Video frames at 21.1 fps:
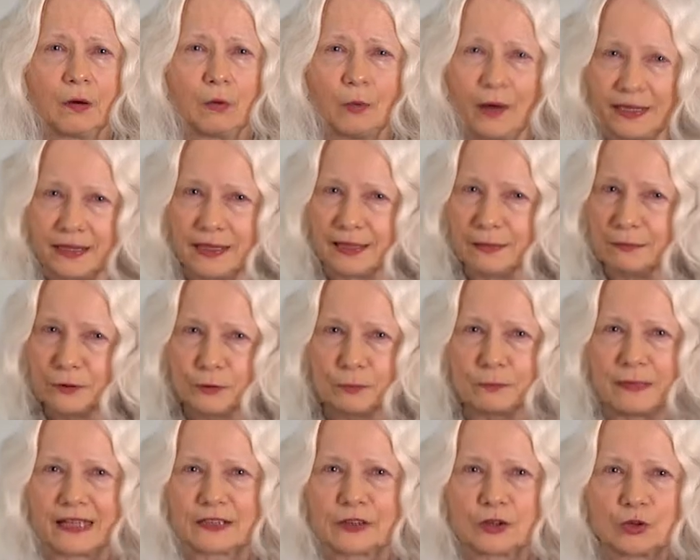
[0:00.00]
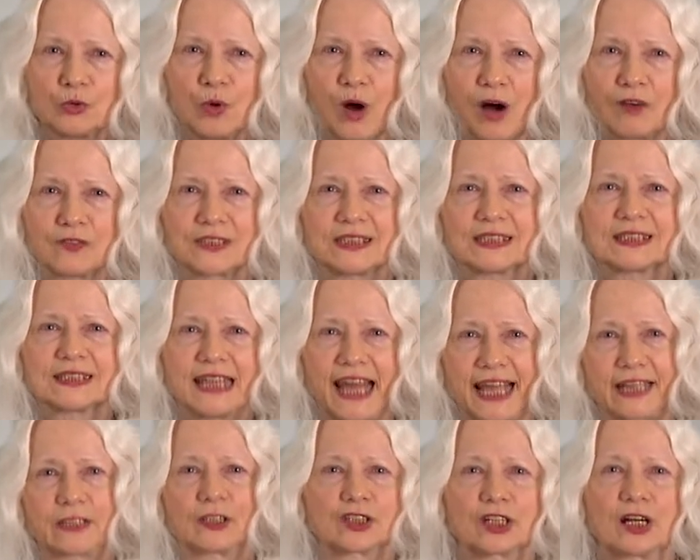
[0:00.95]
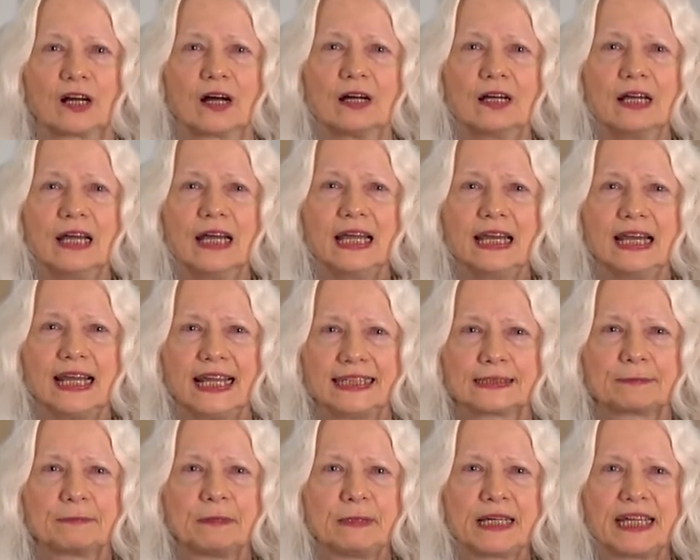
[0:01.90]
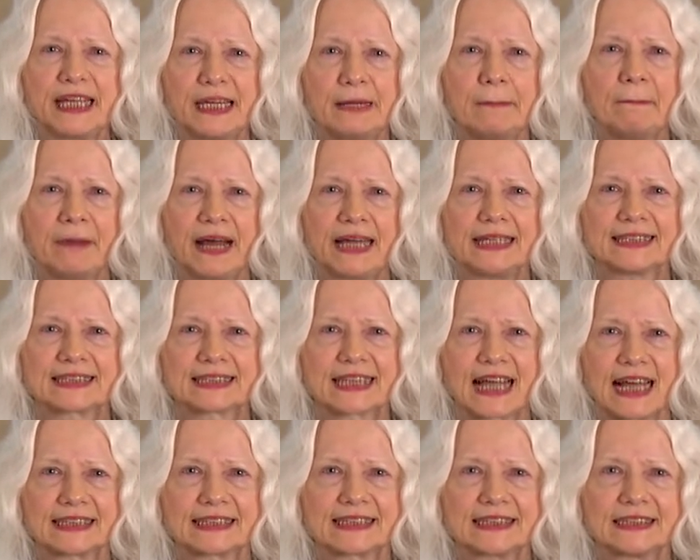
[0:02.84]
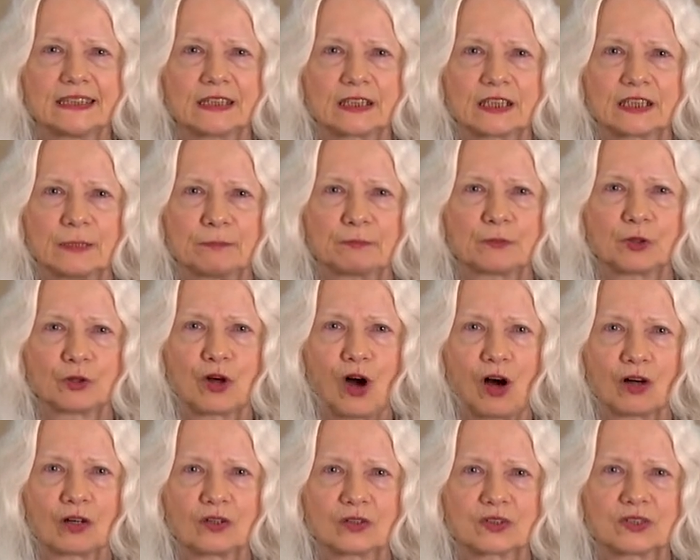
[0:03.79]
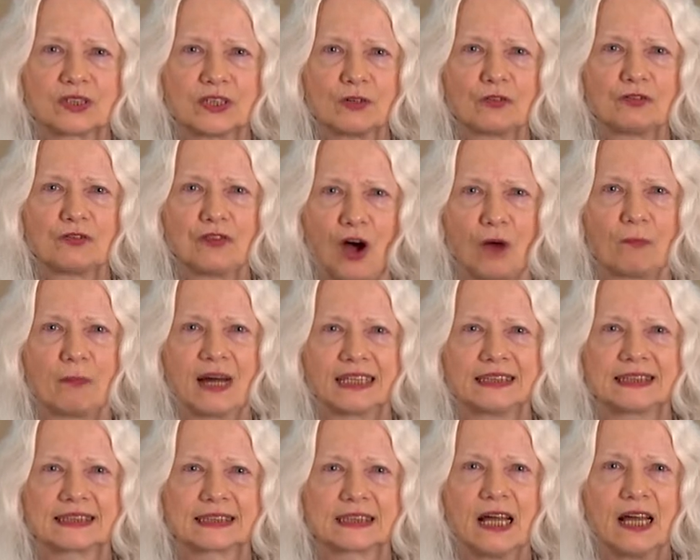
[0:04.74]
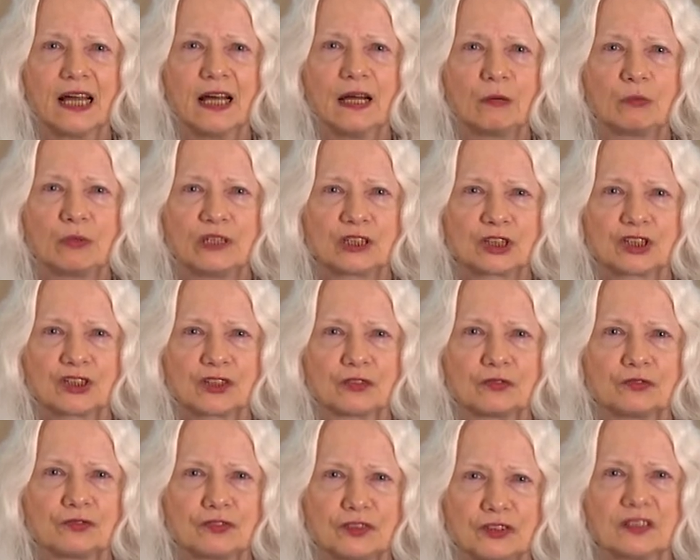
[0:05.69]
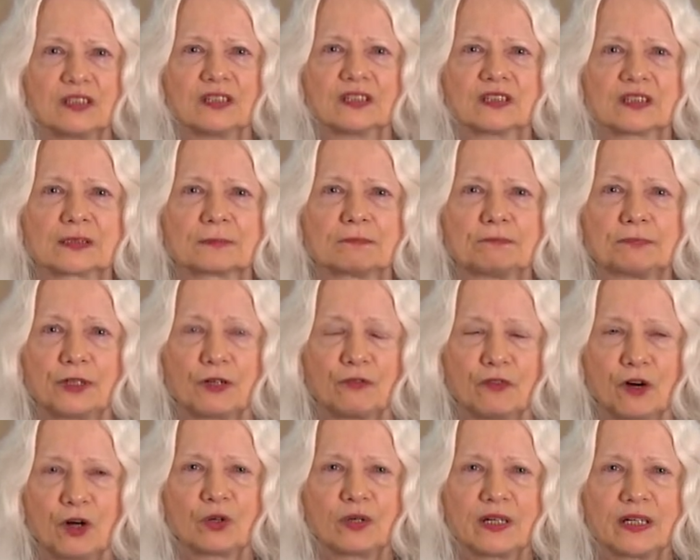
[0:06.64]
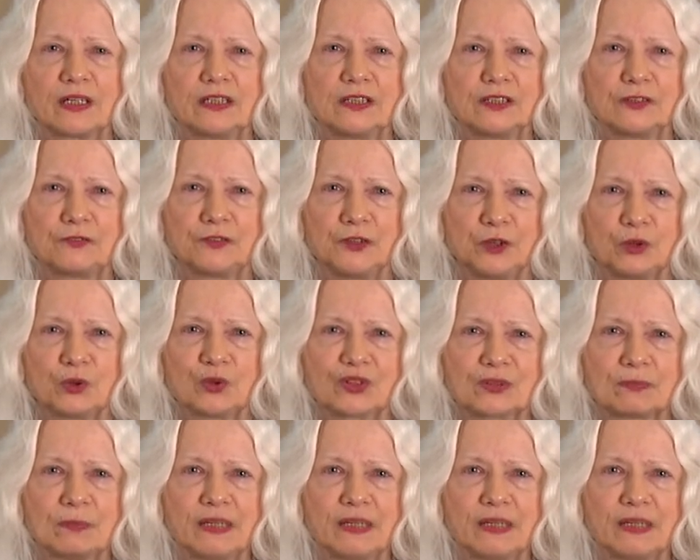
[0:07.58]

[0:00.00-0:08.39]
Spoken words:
Welcome to part 2 of this lecture. Let's begin by discussing Cryptococcus neoformans, which is a fungus provoking diffuse